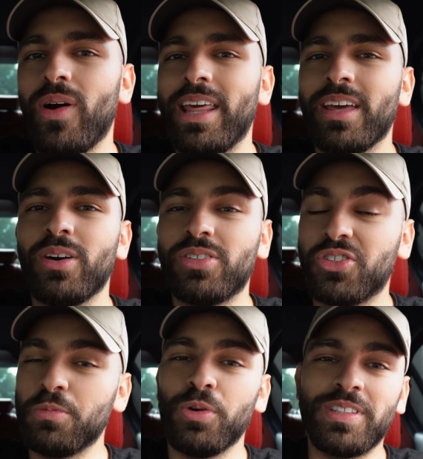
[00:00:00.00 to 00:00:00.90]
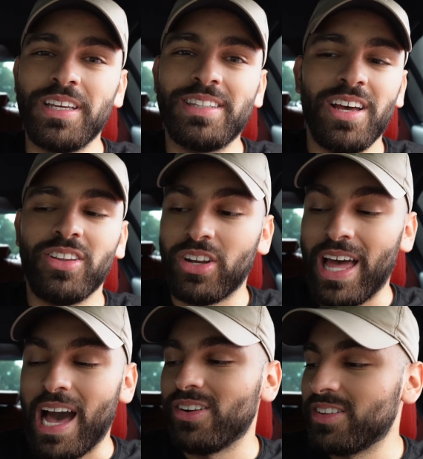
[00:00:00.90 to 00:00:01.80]
I didn't go super detailed on
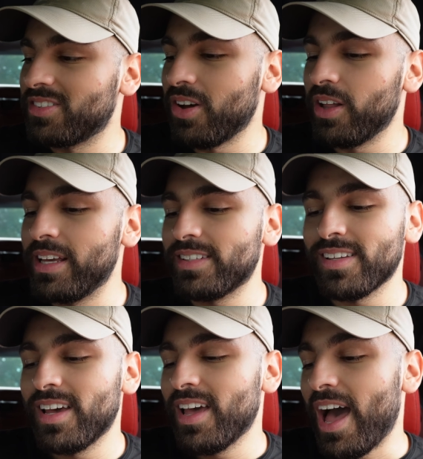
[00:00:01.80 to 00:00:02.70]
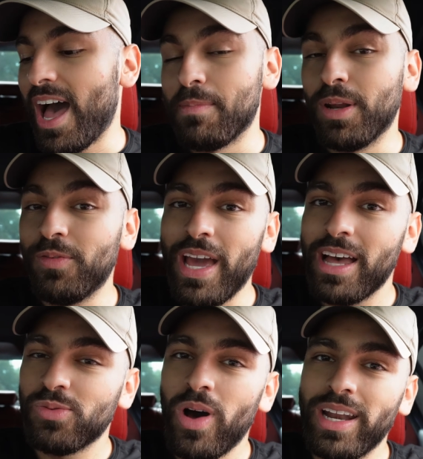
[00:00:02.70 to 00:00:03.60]
how to install this, but if you
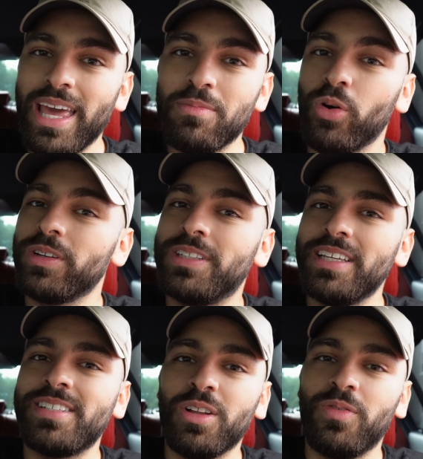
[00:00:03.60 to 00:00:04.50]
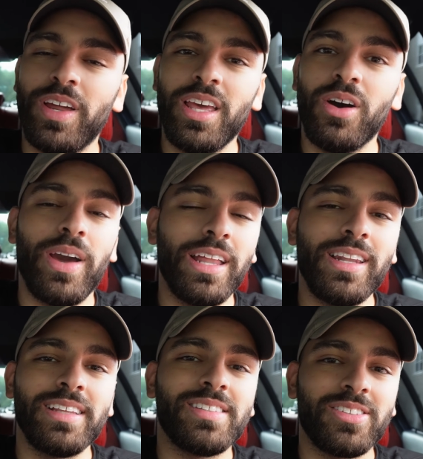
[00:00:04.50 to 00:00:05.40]
guys want a more detailed video,
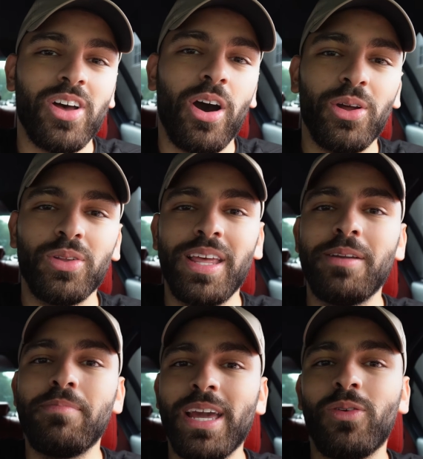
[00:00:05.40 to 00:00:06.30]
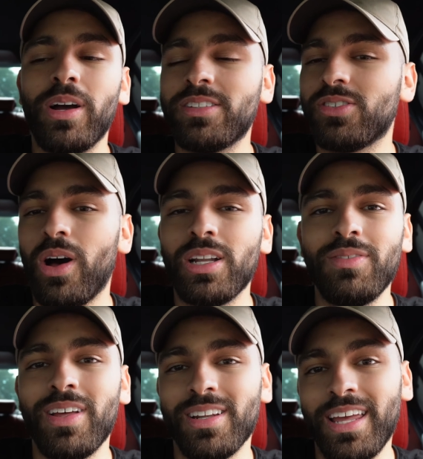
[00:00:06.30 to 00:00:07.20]
Inline 6 Auto did make one, so I'll
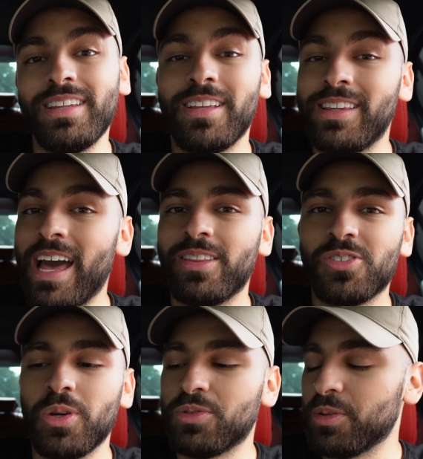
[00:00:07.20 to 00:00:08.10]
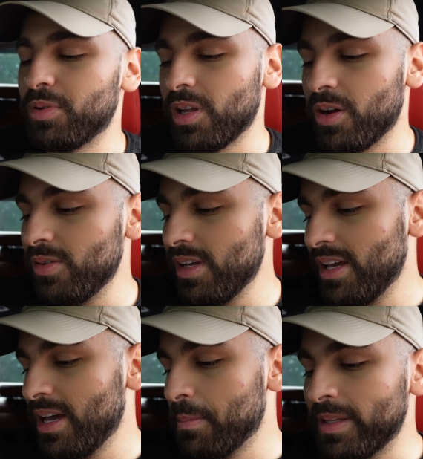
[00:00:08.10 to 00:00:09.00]
leave it linked down in the description below.
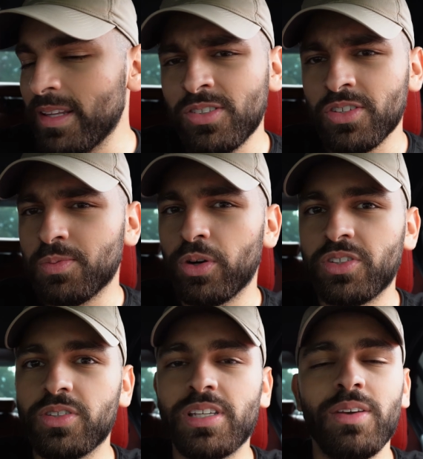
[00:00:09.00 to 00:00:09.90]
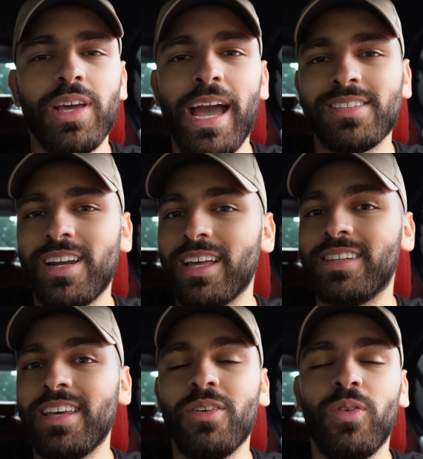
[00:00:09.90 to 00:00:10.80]
But this is just more so to give you guys an
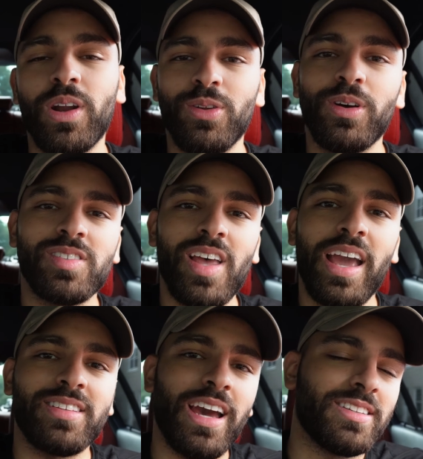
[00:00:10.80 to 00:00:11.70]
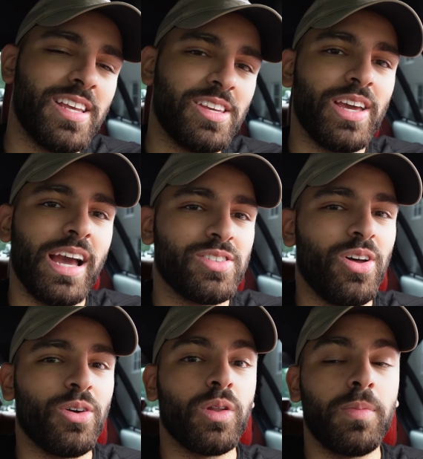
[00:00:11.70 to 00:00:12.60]
idea of what it looks like, to kind of take you guys
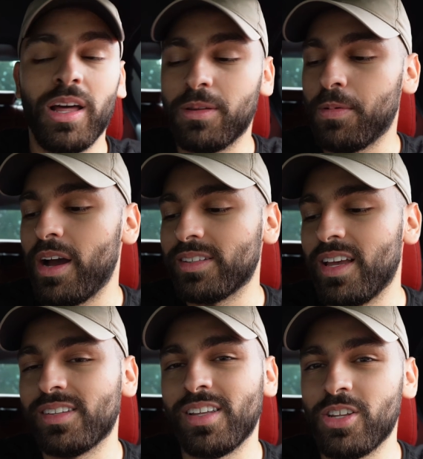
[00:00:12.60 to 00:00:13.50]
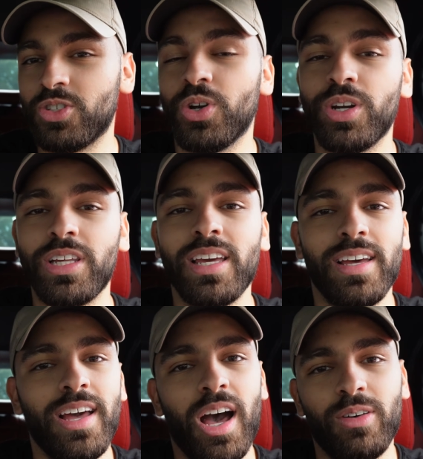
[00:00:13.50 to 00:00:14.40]
along with me on the process and the journey
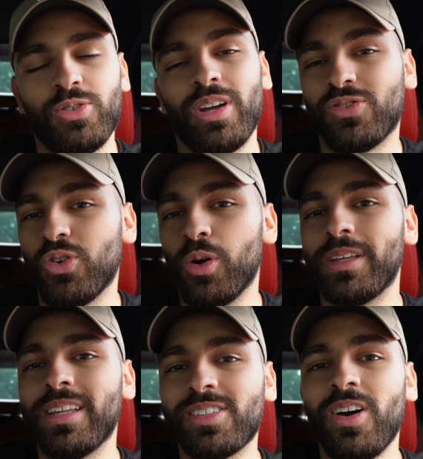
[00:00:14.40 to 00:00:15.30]
of transforming this